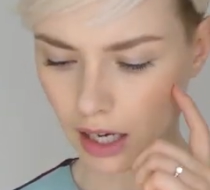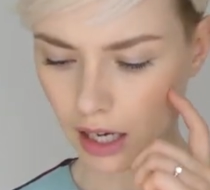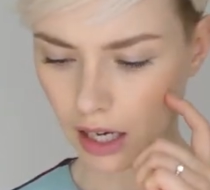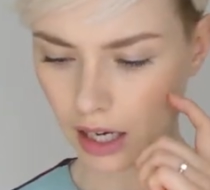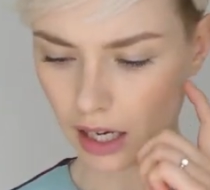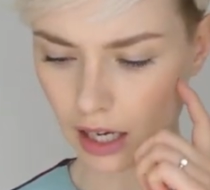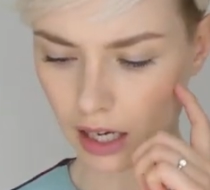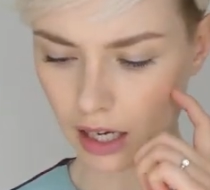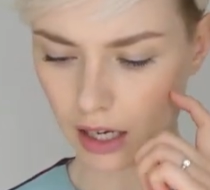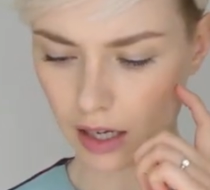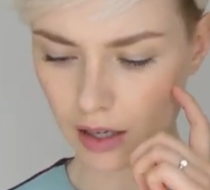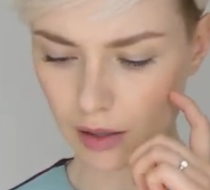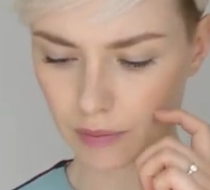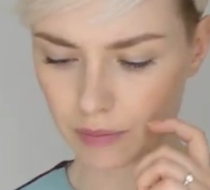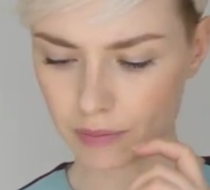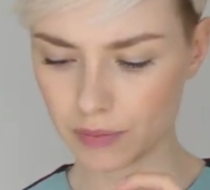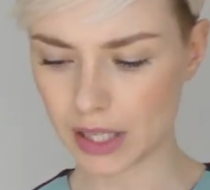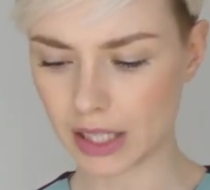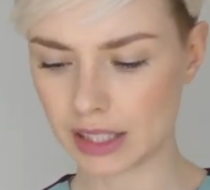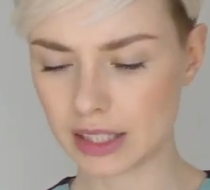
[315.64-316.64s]

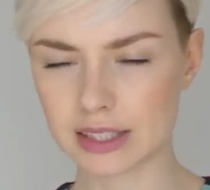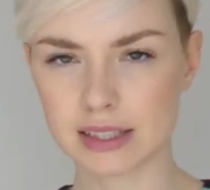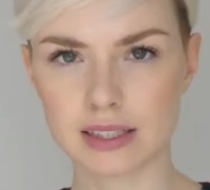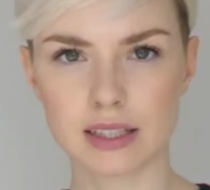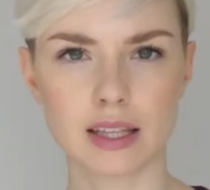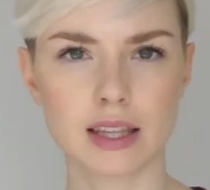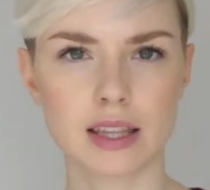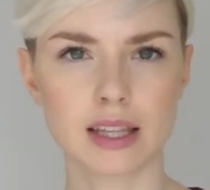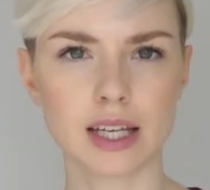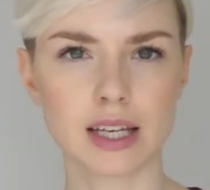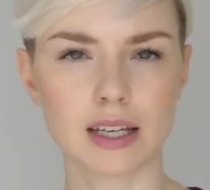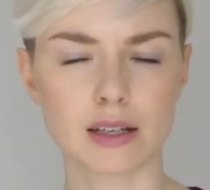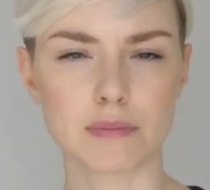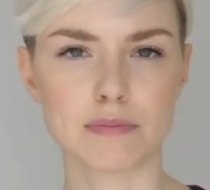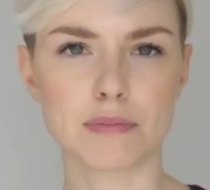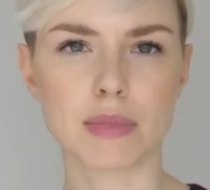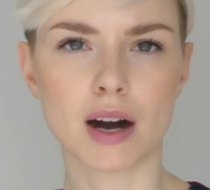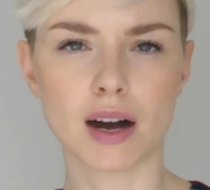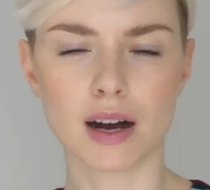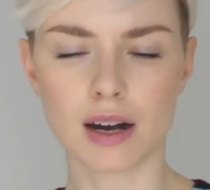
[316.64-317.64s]
and it's a thicker
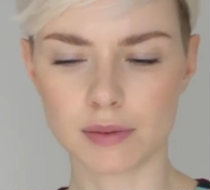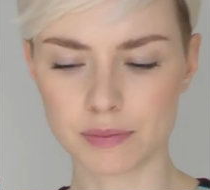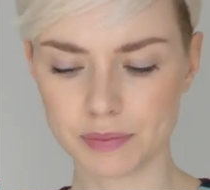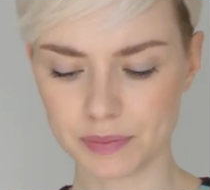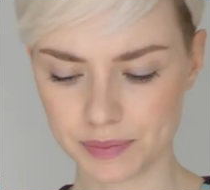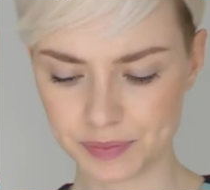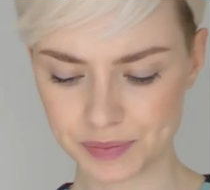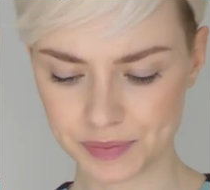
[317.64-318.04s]
balm.